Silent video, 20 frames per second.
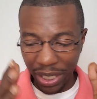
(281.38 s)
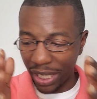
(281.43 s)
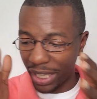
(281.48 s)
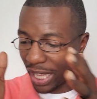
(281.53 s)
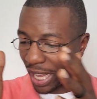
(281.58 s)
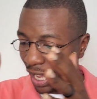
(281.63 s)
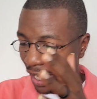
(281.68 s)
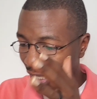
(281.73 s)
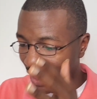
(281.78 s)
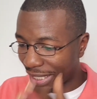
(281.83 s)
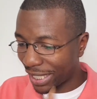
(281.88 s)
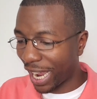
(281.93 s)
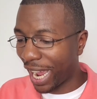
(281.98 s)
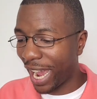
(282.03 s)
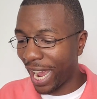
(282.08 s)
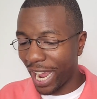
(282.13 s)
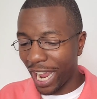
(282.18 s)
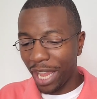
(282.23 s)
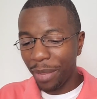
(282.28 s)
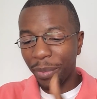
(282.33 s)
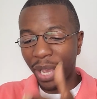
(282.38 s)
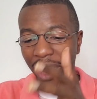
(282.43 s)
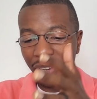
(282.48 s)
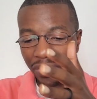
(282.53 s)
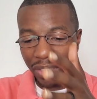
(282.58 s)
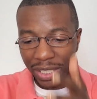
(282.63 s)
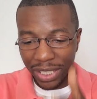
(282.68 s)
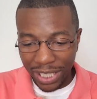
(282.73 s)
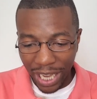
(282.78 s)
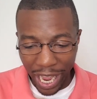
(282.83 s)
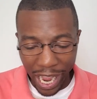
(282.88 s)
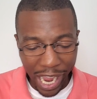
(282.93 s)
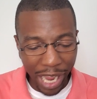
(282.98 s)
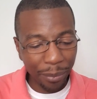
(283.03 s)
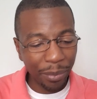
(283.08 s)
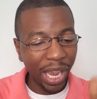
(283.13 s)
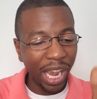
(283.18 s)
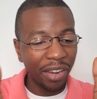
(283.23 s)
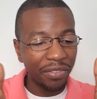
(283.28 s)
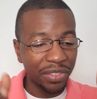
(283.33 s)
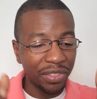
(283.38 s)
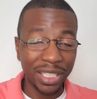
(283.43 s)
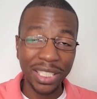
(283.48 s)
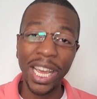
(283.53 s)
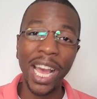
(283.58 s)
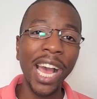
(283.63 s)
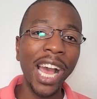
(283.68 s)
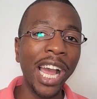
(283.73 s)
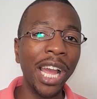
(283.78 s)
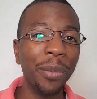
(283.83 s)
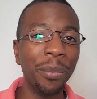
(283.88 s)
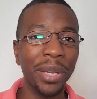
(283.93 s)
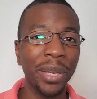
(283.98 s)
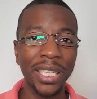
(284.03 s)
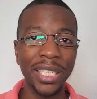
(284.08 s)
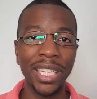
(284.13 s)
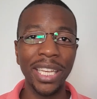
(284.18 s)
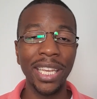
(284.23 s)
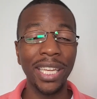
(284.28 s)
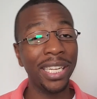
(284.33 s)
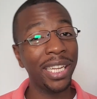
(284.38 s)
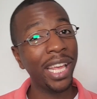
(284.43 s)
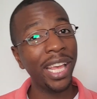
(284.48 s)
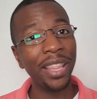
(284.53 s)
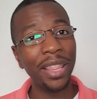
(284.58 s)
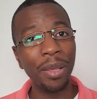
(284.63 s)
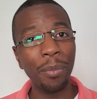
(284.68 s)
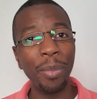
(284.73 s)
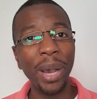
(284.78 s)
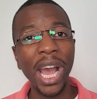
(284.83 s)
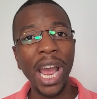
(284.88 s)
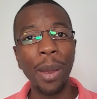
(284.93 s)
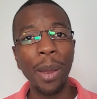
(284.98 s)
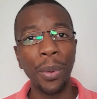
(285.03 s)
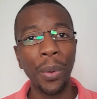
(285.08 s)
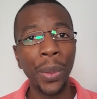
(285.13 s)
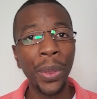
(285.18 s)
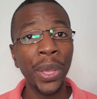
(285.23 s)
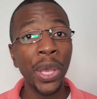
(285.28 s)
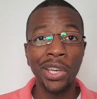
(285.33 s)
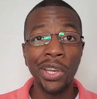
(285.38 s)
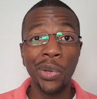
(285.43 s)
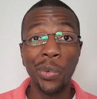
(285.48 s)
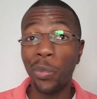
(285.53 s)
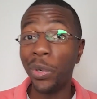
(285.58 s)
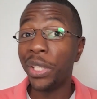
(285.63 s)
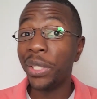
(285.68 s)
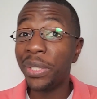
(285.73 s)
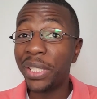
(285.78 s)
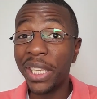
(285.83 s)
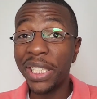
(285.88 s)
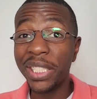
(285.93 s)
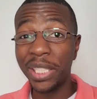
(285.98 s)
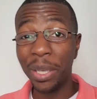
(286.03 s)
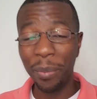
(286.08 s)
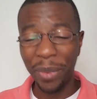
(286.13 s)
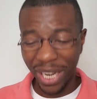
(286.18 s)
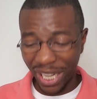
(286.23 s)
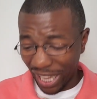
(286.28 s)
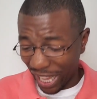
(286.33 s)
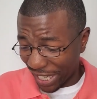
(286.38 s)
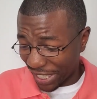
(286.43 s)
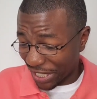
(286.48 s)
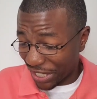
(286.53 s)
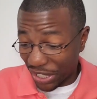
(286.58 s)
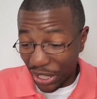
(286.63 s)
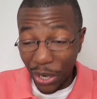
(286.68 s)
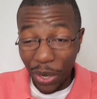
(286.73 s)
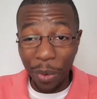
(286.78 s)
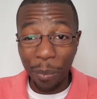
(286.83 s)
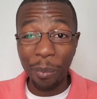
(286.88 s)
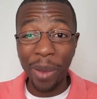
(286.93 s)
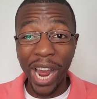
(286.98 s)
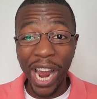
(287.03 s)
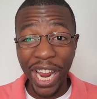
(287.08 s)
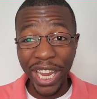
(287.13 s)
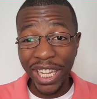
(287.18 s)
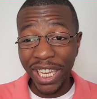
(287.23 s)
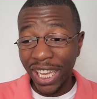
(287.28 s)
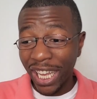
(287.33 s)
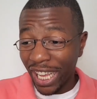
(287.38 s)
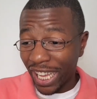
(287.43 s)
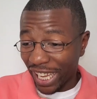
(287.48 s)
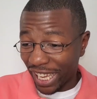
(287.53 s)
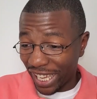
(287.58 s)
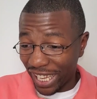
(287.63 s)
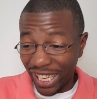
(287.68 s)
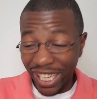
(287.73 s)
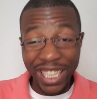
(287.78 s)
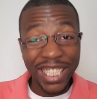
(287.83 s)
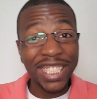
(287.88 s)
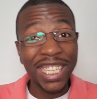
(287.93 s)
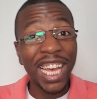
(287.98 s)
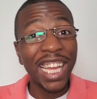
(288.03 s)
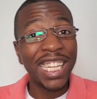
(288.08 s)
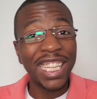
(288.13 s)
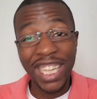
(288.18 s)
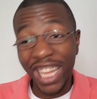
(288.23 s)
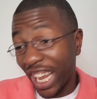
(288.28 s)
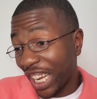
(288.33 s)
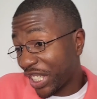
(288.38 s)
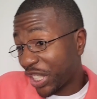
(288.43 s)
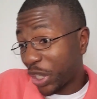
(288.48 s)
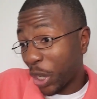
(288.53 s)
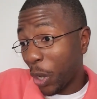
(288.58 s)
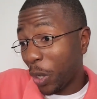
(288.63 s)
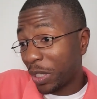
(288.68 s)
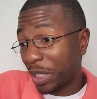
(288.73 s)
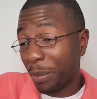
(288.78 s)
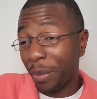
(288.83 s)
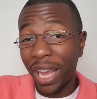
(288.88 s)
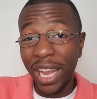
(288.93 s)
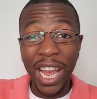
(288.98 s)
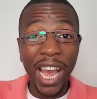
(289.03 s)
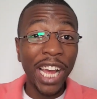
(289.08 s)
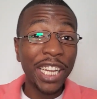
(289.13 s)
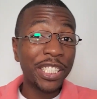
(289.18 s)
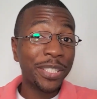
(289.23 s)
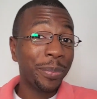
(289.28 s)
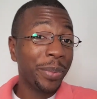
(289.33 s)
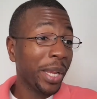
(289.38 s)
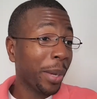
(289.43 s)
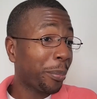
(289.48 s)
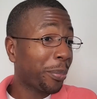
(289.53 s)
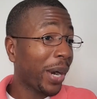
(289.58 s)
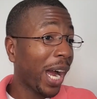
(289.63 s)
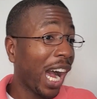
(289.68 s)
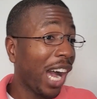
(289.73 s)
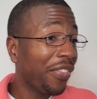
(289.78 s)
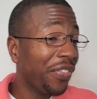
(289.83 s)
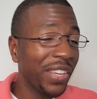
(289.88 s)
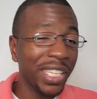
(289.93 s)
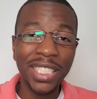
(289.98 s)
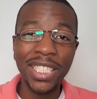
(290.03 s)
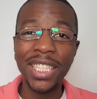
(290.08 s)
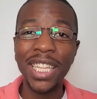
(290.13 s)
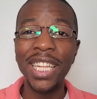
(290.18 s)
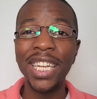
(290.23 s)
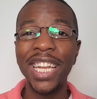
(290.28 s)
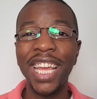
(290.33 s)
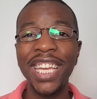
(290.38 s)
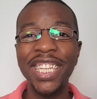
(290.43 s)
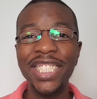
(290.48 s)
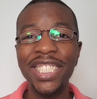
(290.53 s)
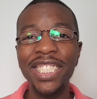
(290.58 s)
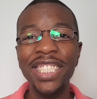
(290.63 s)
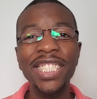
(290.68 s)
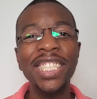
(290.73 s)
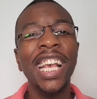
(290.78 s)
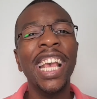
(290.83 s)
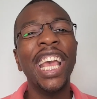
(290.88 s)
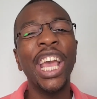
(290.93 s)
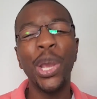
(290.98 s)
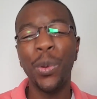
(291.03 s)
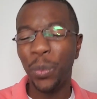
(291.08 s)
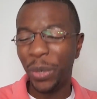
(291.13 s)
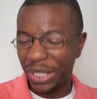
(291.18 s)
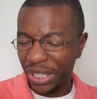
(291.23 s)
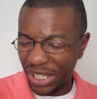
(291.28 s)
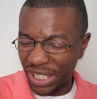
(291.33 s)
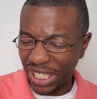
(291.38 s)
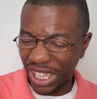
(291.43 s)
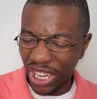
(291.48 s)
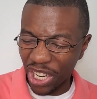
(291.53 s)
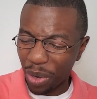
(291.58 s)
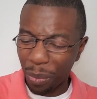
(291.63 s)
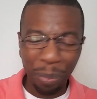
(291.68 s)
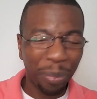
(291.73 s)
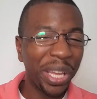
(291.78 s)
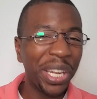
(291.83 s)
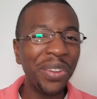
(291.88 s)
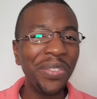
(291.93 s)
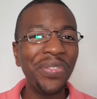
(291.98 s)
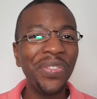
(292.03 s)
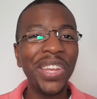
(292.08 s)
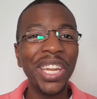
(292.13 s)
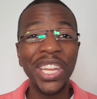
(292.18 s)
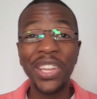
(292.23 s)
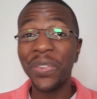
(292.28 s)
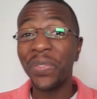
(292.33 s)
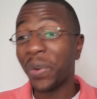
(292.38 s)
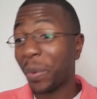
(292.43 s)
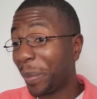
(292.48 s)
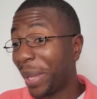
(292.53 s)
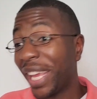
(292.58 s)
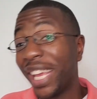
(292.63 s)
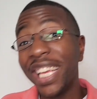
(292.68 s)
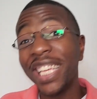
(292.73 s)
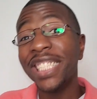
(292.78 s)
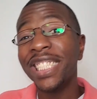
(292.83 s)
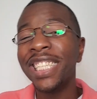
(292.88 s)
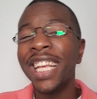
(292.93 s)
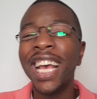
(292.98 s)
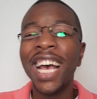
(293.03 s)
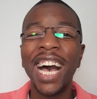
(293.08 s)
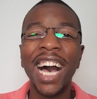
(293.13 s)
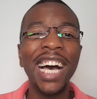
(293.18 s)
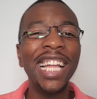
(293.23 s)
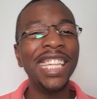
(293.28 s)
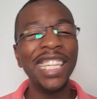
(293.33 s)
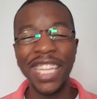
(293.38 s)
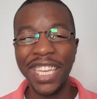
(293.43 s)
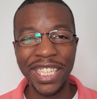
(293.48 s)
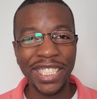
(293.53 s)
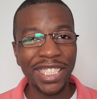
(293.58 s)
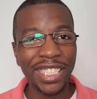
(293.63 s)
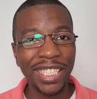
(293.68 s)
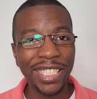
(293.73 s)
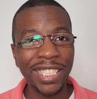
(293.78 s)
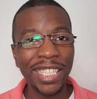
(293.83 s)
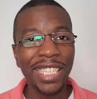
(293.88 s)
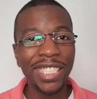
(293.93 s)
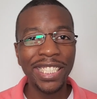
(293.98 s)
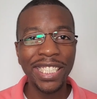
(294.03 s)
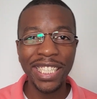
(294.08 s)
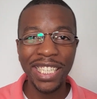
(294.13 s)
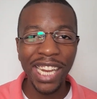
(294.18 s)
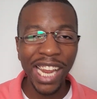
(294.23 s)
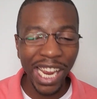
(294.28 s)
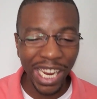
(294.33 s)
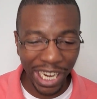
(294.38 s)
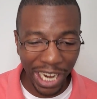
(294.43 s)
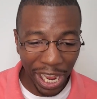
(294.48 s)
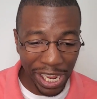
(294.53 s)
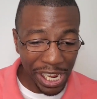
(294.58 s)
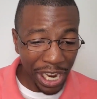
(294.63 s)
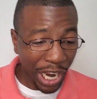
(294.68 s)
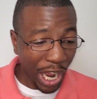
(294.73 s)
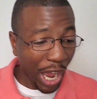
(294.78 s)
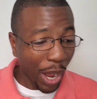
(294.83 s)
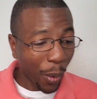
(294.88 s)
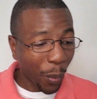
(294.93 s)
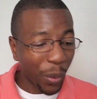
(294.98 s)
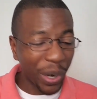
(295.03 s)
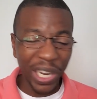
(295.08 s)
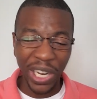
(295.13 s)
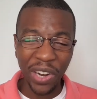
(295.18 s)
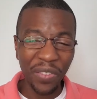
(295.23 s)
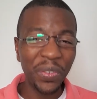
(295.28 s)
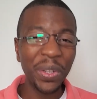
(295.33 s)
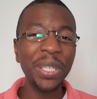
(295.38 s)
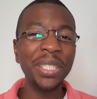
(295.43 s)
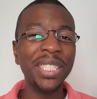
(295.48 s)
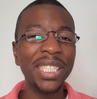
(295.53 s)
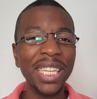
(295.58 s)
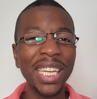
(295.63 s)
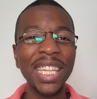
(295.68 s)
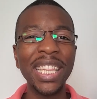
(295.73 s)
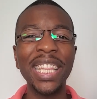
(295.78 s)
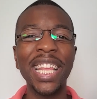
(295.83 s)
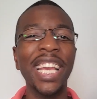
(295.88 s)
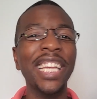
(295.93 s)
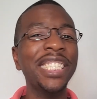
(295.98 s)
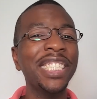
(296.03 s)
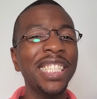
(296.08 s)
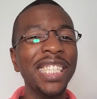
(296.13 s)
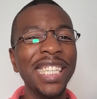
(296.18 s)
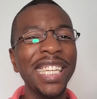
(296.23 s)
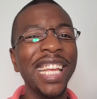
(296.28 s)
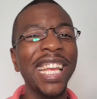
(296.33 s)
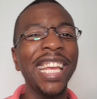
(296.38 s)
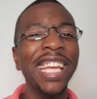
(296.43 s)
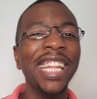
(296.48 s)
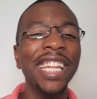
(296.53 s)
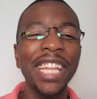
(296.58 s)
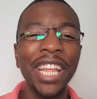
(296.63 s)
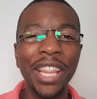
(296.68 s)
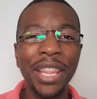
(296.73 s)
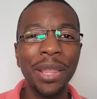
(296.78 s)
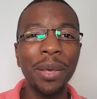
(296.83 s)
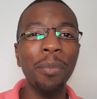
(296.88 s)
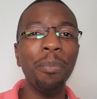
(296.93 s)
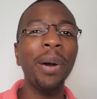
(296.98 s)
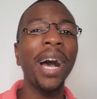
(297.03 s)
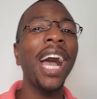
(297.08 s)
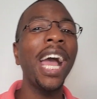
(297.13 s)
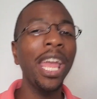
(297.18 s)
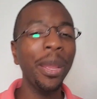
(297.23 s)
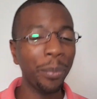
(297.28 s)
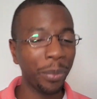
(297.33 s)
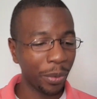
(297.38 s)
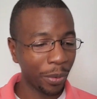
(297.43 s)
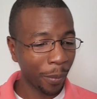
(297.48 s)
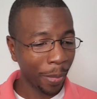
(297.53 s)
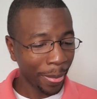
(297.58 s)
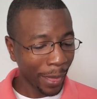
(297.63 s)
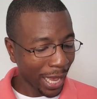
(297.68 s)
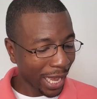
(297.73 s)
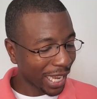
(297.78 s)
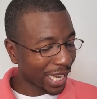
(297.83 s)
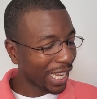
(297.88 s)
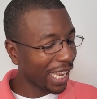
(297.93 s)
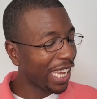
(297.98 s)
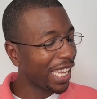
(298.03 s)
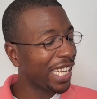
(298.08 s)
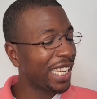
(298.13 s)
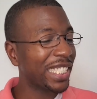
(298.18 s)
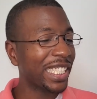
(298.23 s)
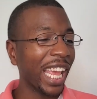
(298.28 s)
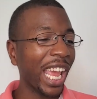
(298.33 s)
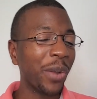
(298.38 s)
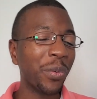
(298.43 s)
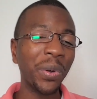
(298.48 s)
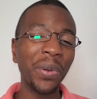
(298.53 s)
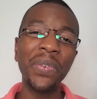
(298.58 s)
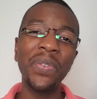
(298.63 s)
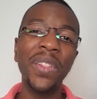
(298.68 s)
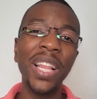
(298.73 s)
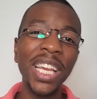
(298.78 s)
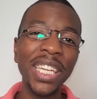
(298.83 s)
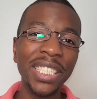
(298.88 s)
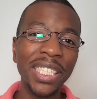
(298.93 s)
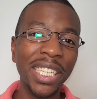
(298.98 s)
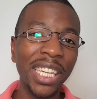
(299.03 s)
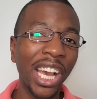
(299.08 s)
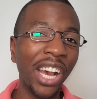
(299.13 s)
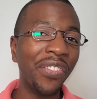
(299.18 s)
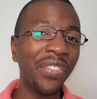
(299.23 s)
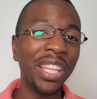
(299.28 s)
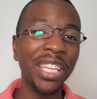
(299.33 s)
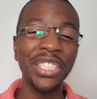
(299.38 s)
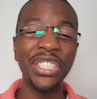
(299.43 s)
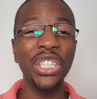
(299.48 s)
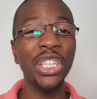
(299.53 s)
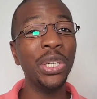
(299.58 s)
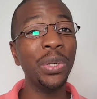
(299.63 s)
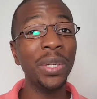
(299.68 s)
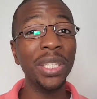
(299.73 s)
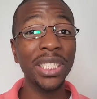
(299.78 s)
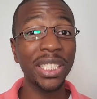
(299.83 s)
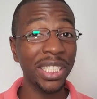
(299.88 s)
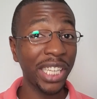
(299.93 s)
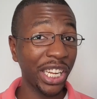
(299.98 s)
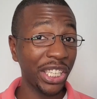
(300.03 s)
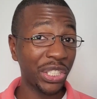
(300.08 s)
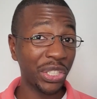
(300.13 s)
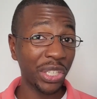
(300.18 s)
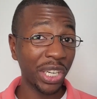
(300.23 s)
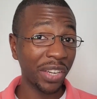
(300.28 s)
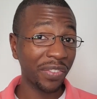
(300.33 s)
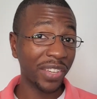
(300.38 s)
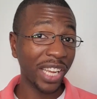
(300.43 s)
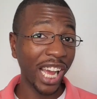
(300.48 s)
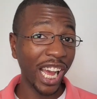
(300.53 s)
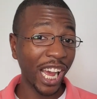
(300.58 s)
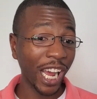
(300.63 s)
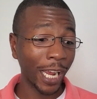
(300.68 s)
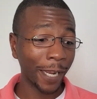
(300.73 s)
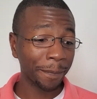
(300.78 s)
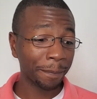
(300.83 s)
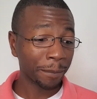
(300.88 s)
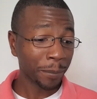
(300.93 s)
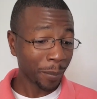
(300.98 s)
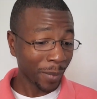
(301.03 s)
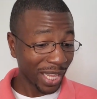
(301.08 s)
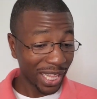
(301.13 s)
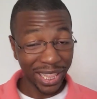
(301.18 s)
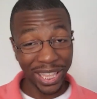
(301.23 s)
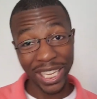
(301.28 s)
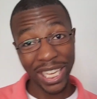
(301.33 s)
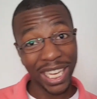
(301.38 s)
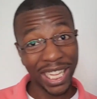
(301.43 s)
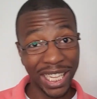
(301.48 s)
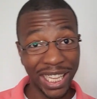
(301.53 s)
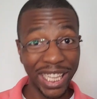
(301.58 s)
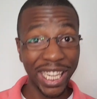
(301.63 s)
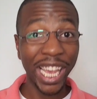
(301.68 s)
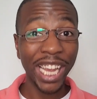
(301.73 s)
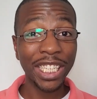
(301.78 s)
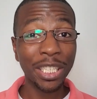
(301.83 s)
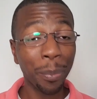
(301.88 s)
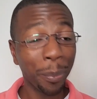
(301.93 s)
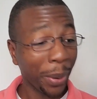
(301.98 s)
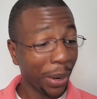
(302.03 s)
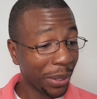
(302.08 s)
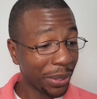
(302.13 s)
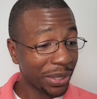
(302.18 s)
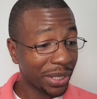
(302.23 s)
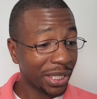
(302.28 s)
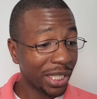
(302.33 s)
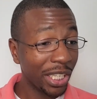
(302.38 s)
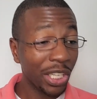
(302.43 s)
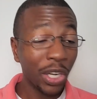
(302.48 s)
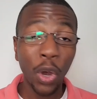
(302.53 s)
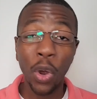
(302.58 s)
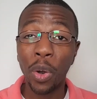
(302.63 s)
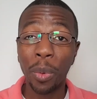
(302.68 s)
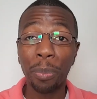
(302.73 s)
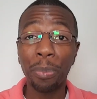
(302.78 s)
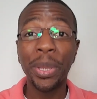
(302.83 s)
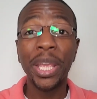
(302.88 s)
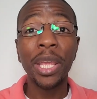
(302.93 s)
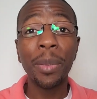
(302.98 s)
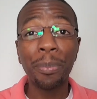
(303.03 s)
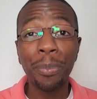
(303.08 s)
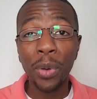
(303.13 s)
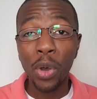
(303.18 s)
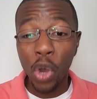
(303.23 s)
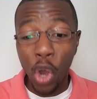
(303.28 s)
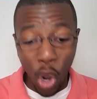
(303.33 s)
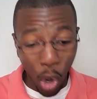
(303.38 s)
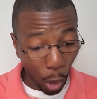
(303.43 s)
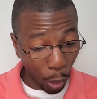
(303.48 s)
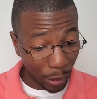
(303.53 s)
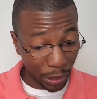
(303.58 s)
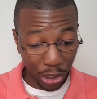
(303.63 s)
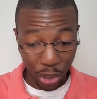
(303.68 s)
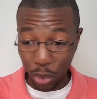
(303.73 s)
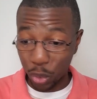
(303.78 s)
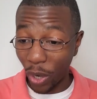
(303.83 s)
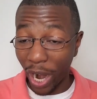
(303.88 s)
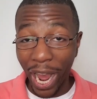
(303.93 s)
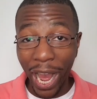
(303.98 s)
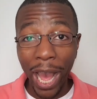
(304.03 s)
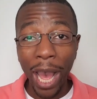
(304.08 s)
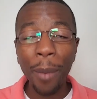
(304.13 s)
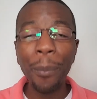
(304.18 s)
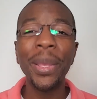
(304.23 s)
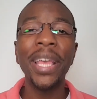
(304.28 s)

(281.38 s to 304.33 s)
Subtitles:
that time after time after time again in the Bible. When you see somebody like Jeremiah, he is elect, chosen by God to be a prophet to the nations, and we're still benefiting from his election today. Whenever you see election in the Bible, it is a reflection of the generous nature of God. The elect person or people or tribe